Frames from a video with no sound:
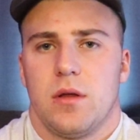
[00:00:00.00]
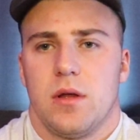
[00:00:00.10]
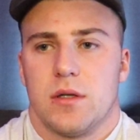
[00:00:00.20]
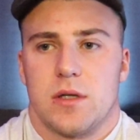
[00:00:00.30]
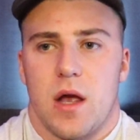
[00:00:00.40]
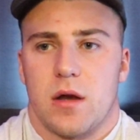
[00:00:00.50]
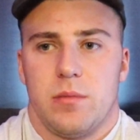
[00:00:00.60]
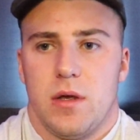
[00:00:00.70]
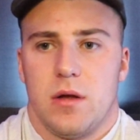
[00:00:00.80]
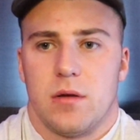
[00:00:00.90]
And it's not
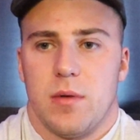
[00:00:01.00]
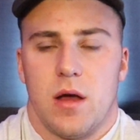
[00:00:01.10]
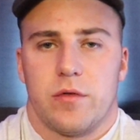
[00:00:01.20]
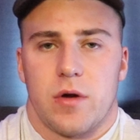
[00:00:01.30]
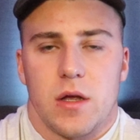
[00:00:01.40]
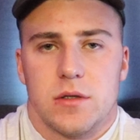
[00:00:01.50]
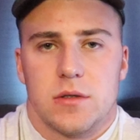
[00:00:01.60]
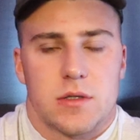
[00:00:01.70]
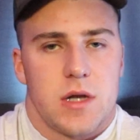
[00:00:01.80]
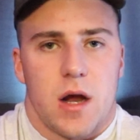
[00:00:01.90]
going to be your male
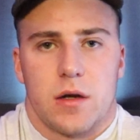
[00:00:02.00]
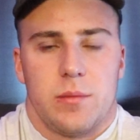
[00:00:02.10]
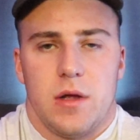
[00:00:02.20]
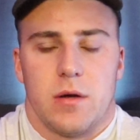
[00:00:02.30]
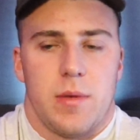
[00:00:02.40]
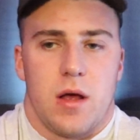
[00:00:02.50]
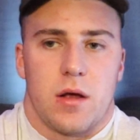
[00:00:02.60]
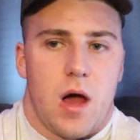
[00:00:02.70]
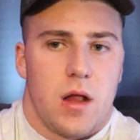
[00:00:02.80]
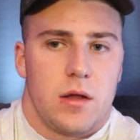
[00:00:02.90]
friends. It's not going to be your male
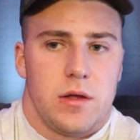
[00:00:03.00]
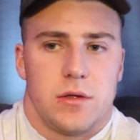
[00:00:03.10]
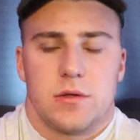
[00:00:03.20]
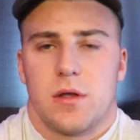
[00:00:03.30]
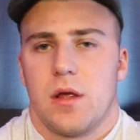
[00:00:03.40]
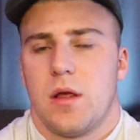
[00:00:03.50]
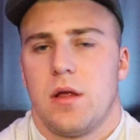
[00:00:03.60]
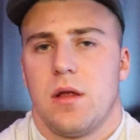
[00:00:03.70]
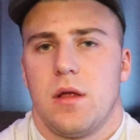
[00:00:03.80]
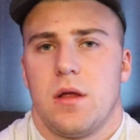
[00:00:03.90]
colleagues.
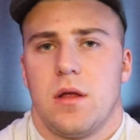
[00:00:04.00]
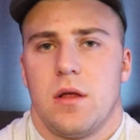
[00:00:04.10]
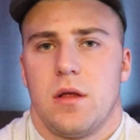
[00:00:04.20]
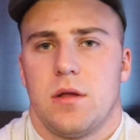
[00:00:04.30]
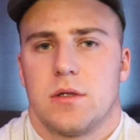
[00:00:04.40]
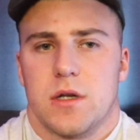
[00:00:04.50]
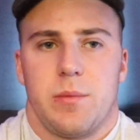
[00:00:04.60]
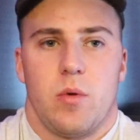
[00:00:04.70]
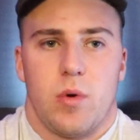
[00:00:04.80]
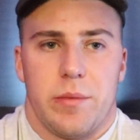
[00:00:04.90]
It's
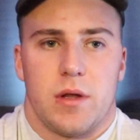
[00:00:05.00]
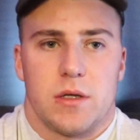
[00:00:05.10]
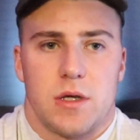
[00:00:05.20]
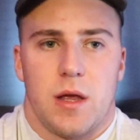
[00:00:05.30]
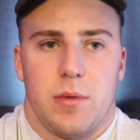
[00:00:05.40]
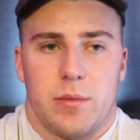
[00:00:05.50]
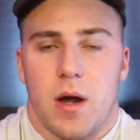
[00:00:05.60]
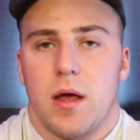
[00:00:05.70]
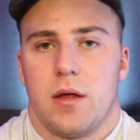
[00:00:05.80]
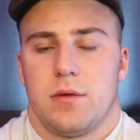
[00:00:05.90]
going to be women that shame you,
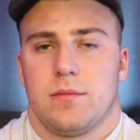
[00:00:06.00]
bruh.